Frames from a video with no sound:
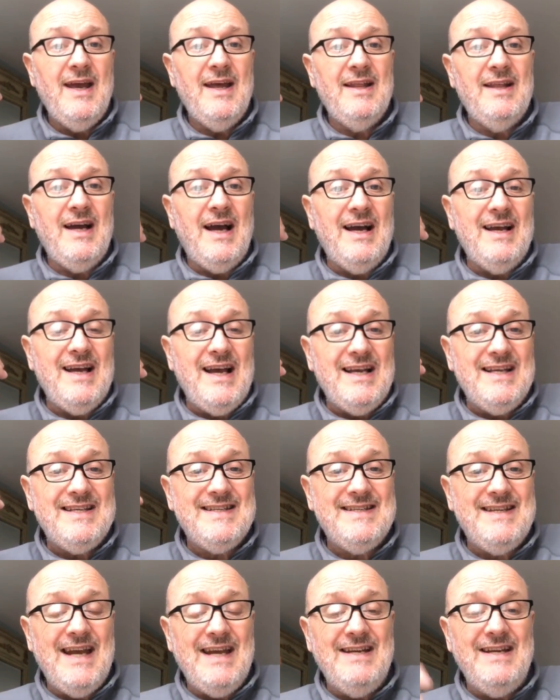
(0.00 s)
a
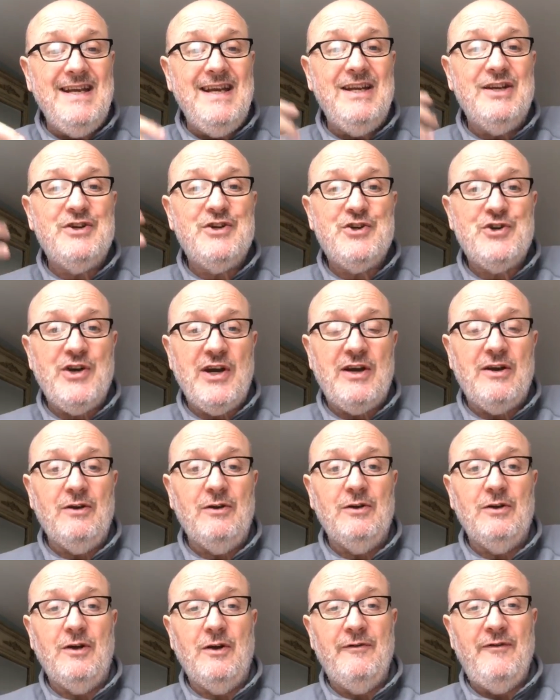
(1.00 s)
steady
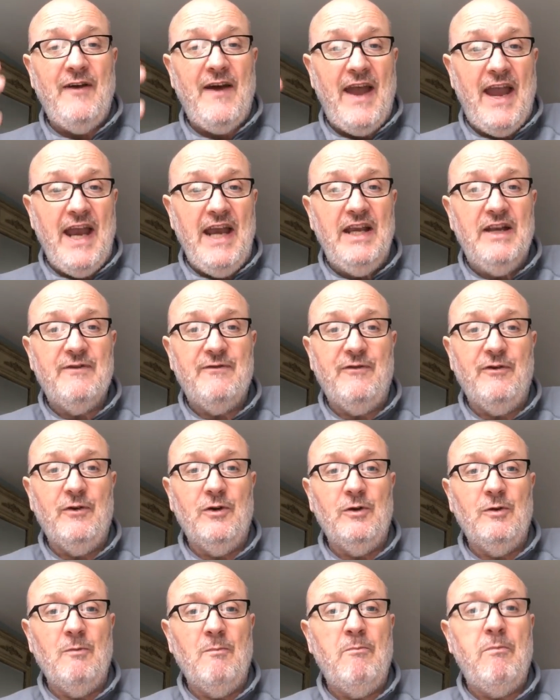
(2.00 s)
trickle of
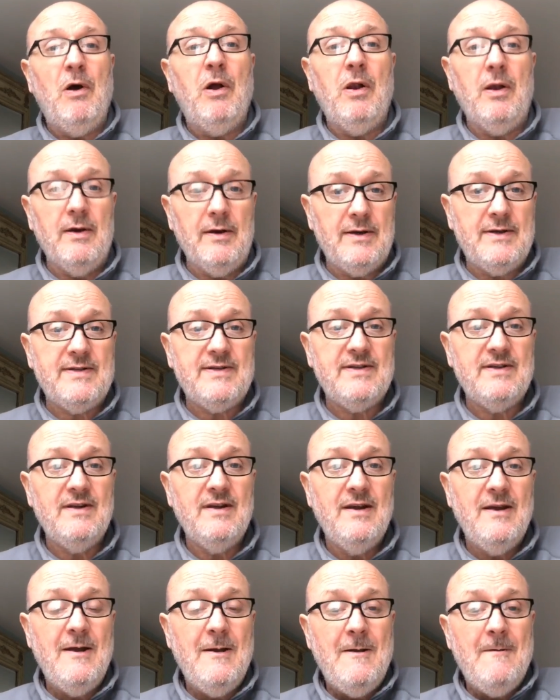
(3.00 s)
hateful bollocks.
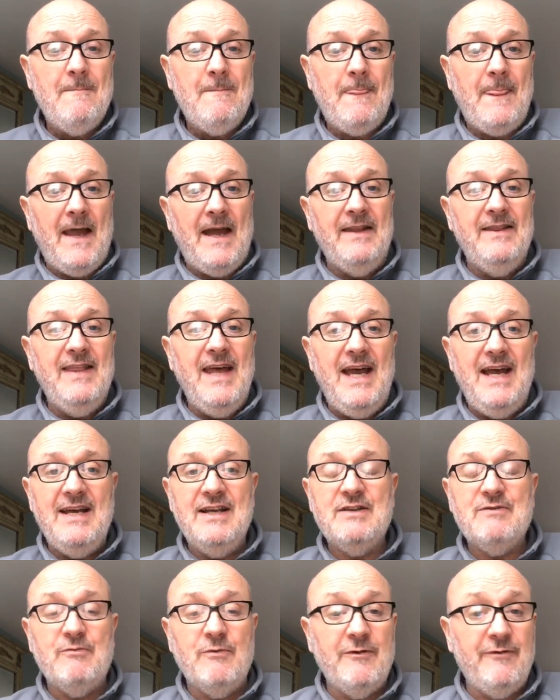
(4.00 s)
And that
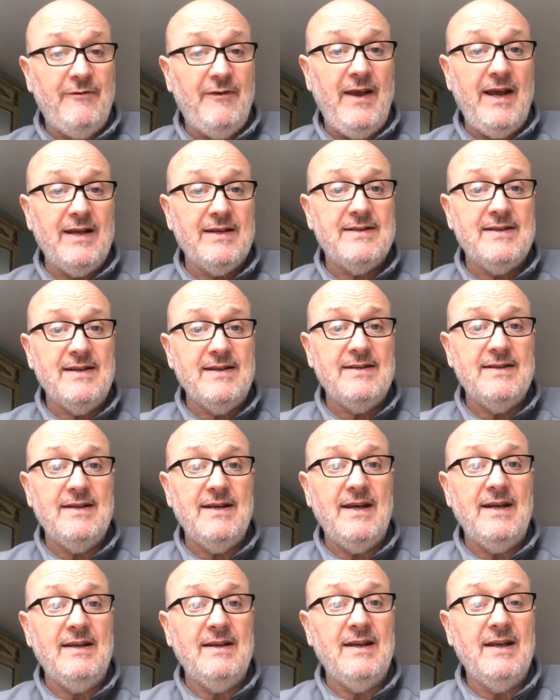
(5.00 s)
is reflected
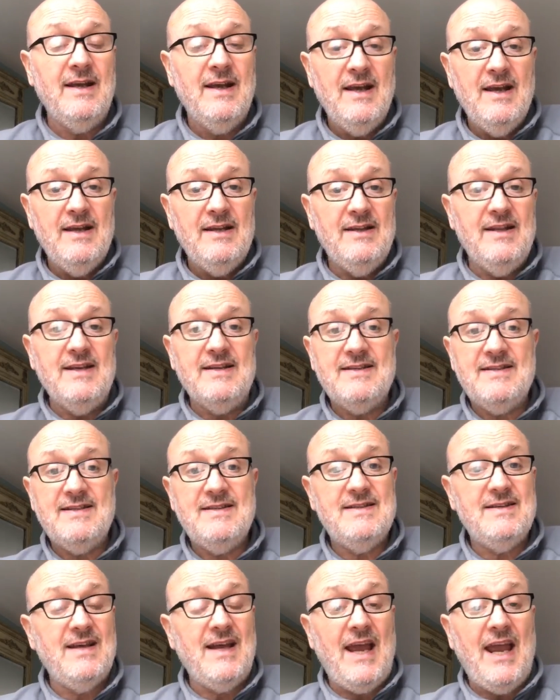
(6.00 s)
in
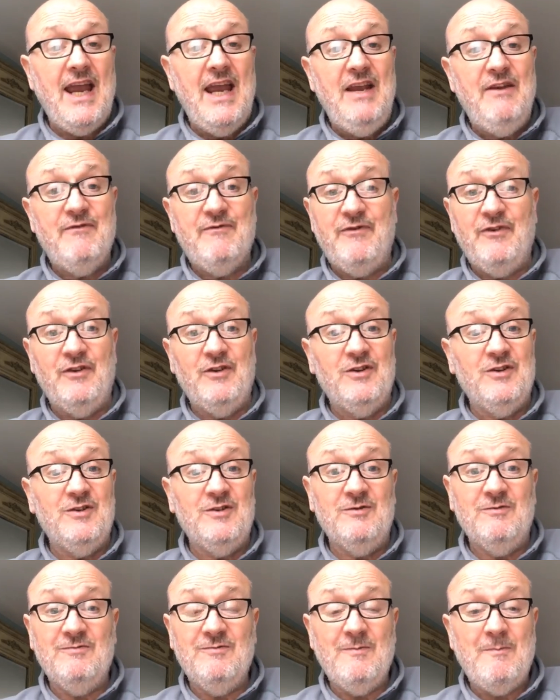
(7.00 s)
this
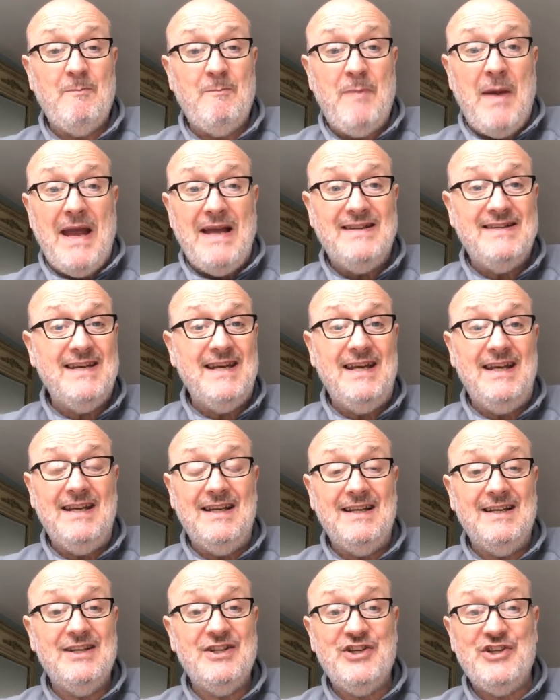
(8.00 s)
hateful,
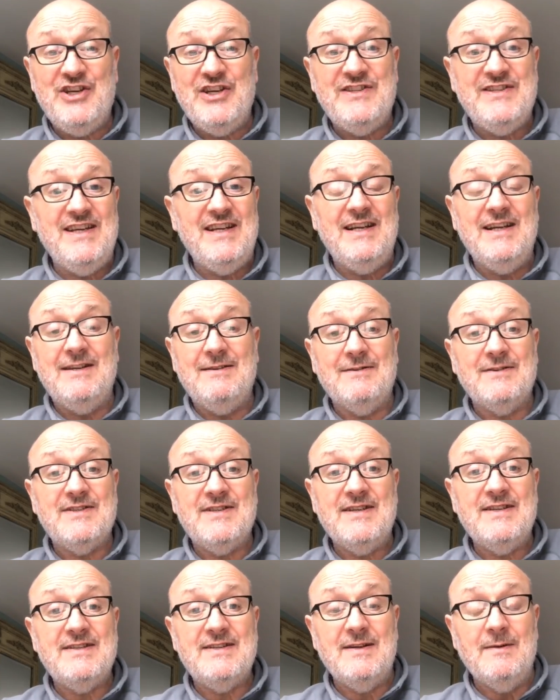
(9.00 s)
petty, shitty little
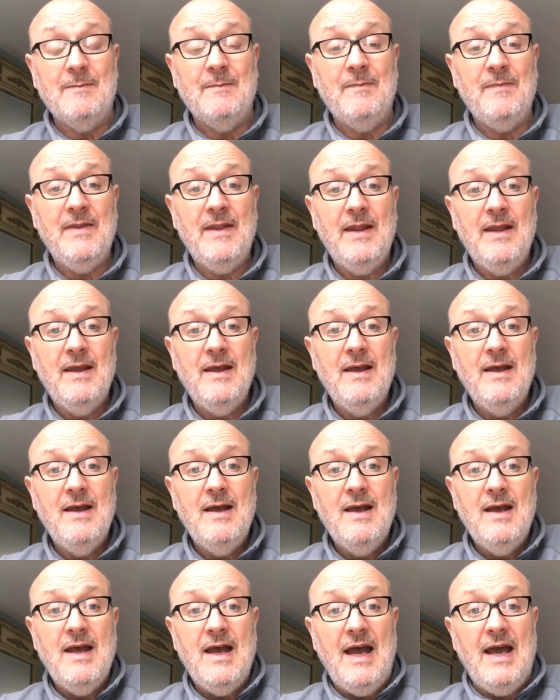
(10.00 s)
system.
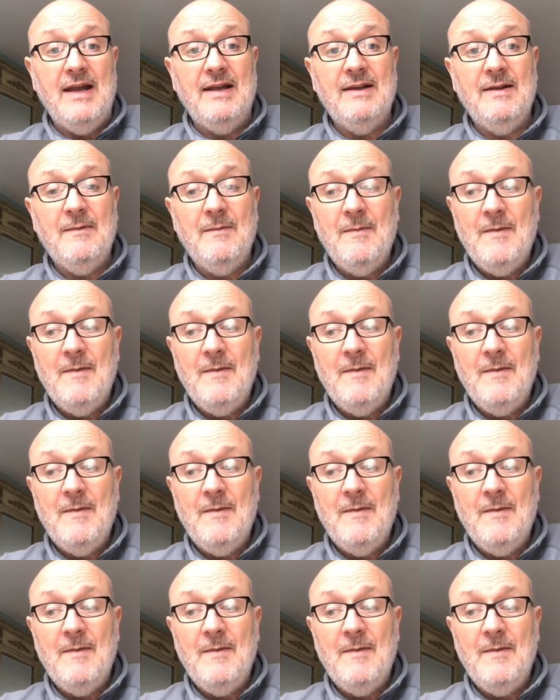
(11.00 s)
And